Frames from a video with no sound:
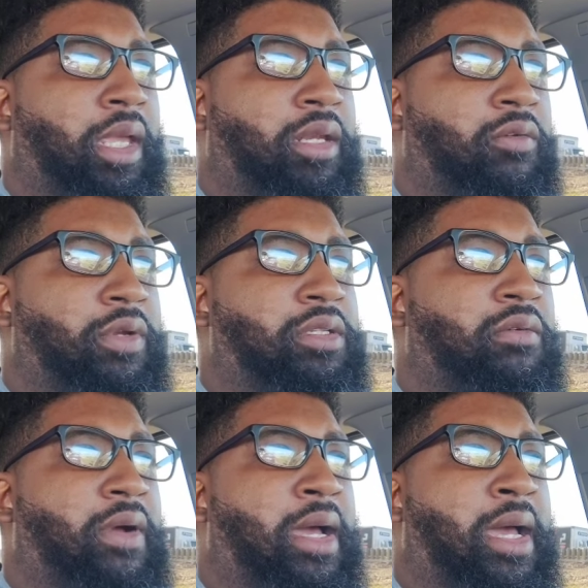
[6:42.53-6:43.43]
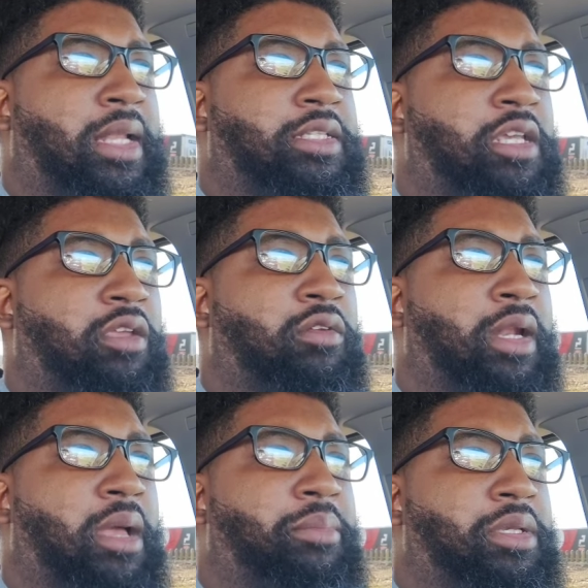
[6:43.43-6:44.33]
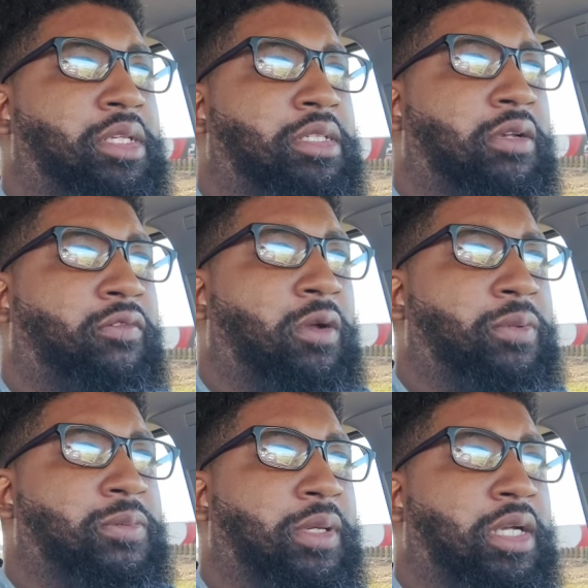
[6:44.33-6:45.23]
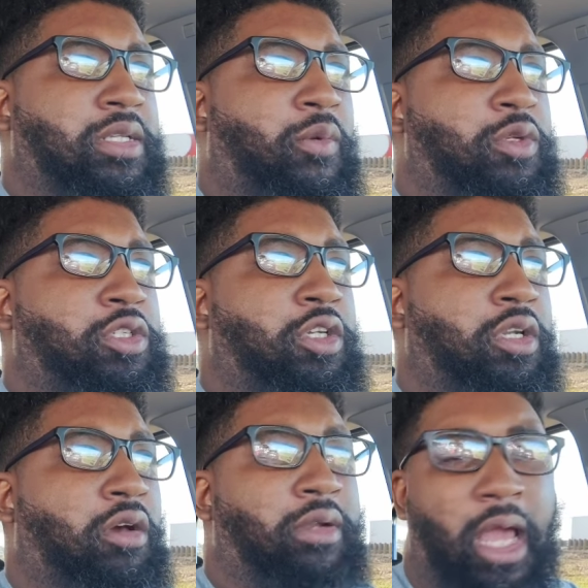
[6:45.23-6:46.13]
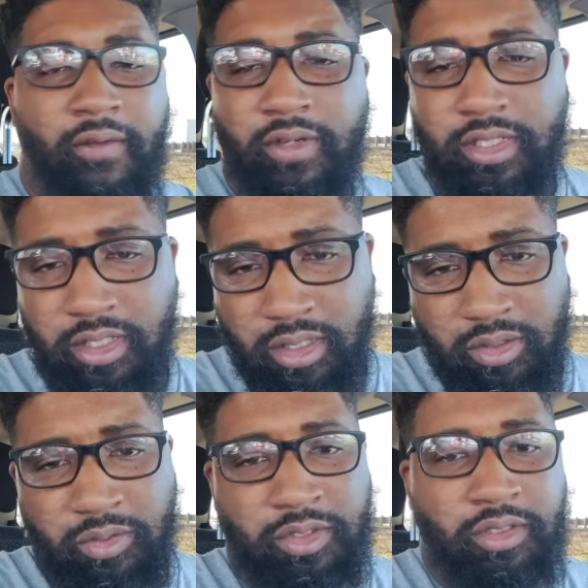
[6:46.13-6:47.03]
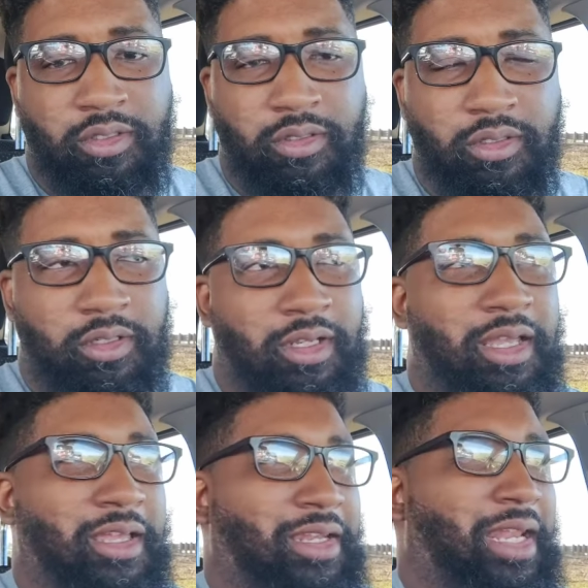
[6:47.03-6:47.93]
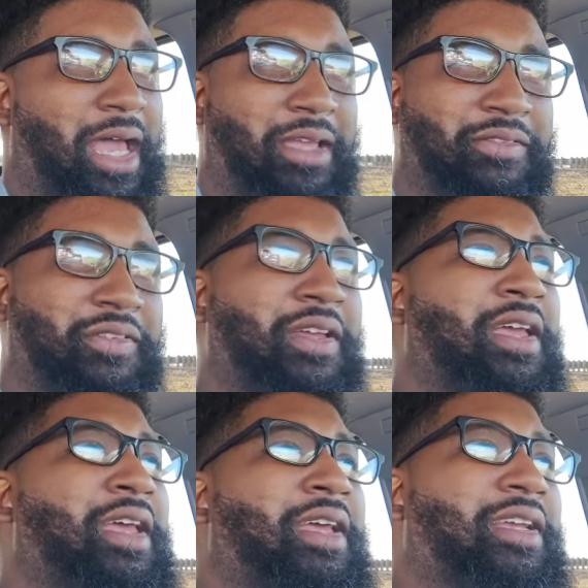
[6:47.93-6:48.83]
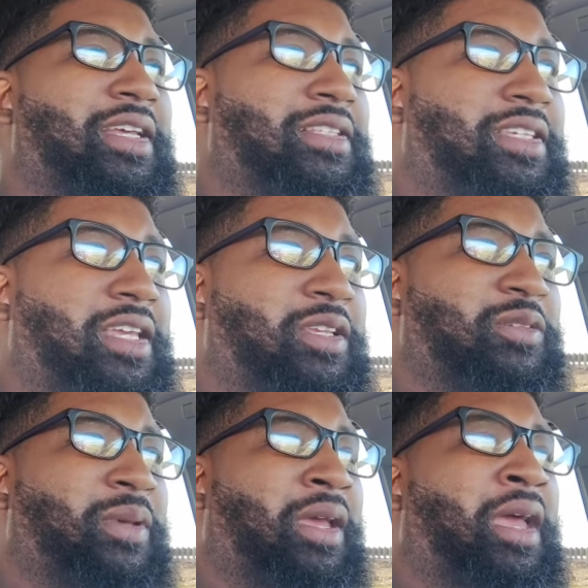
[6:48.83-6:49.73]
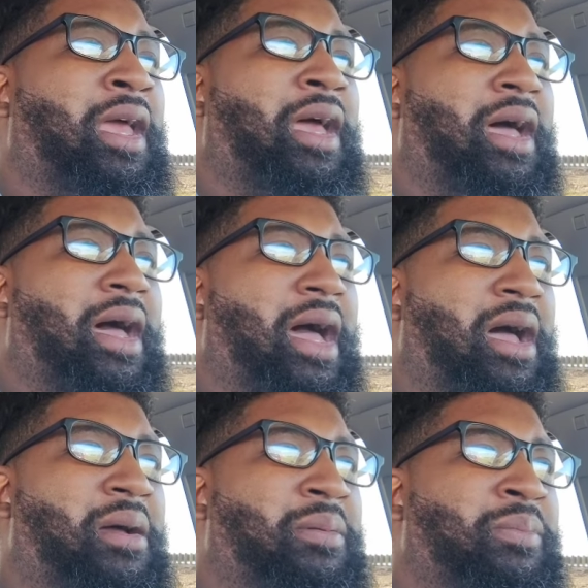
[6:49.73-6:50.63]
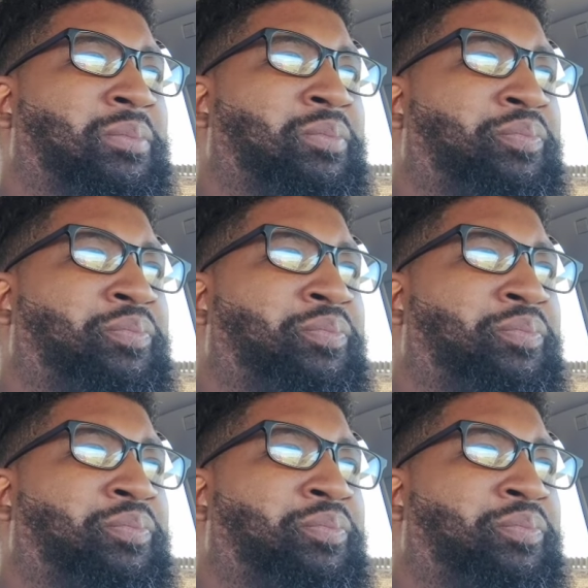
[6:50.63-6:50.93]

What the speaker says: And the reason why I tell you to not beat yourself up is because I want you to know life continues. Life continues, man. I